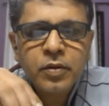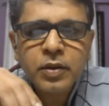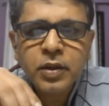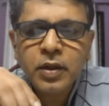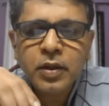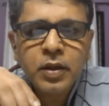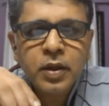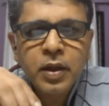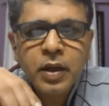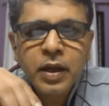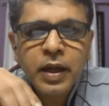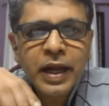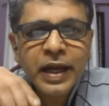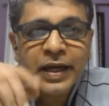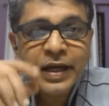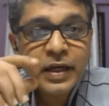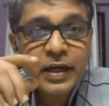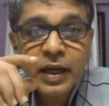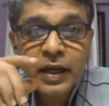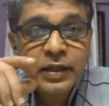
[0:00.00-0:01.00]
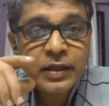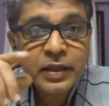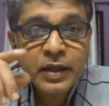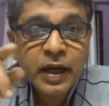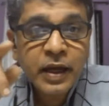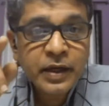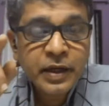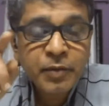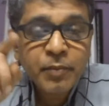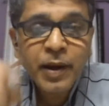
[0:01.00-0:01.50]
Okay, and
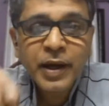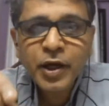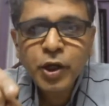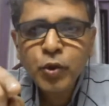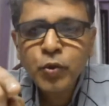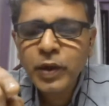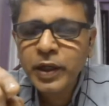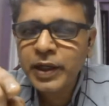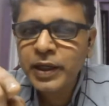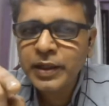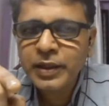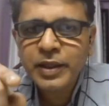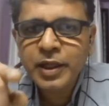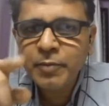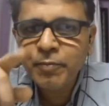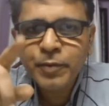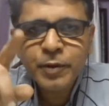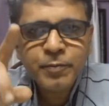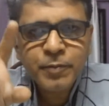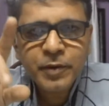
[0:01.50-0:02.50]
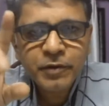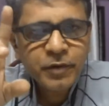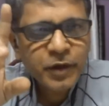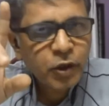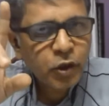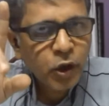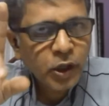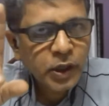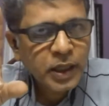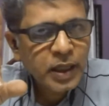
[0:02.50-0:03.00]
I remind you again that people
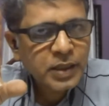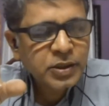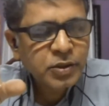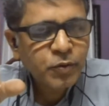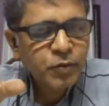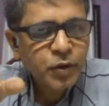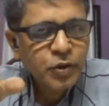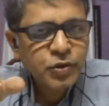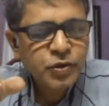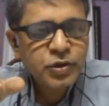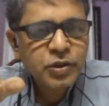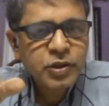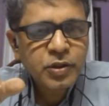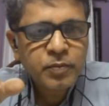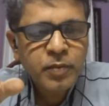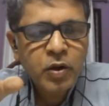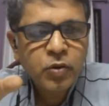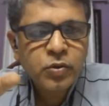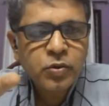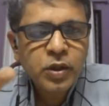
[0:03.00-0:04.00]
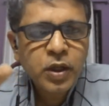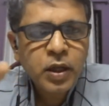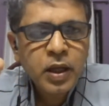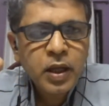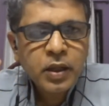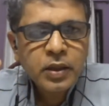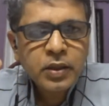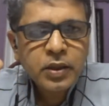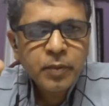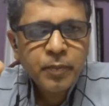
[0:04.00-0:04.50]
will not ask questions about
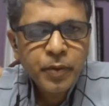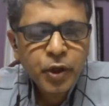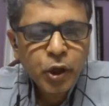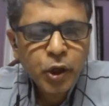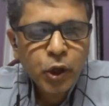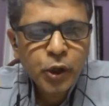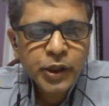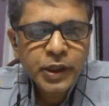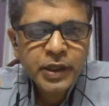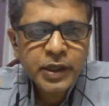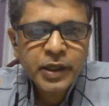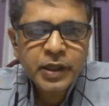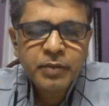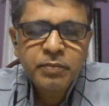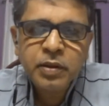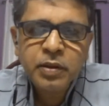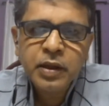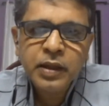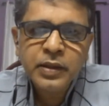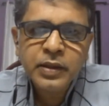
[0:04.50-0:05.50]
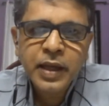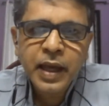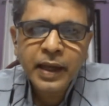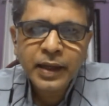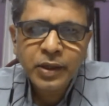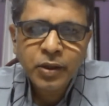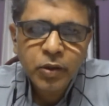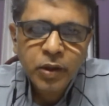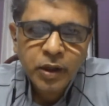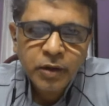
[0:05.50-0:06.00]
the periodic table and the
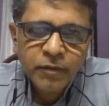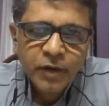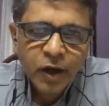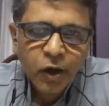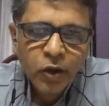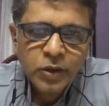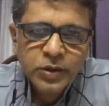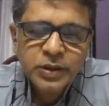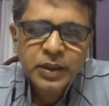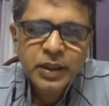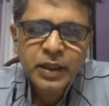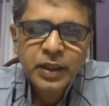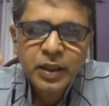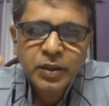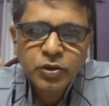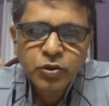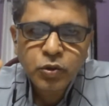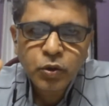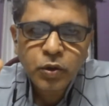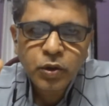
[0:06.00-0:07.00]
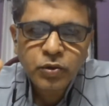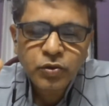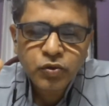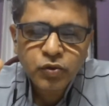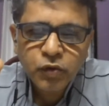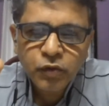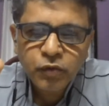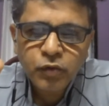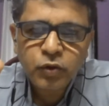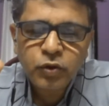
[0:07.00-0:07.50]
angular velocity and so on
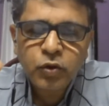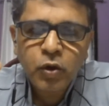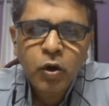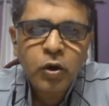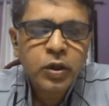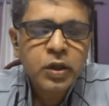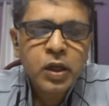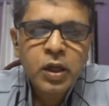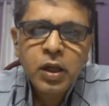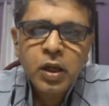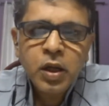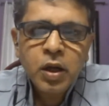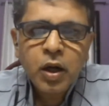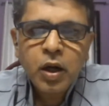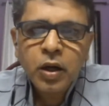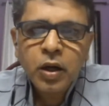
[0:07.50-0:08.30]
and so forth, or